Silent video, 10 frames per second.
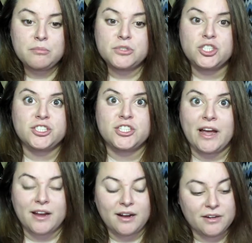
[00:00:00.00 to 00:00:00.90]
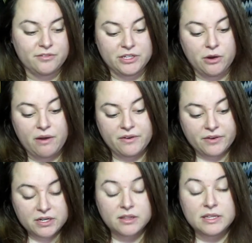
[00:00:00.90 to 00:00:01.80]
chit chat kind of video. I've
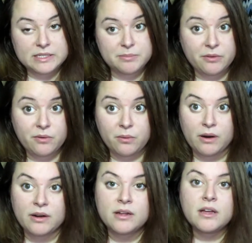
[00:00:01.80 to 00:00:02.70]
never done this before,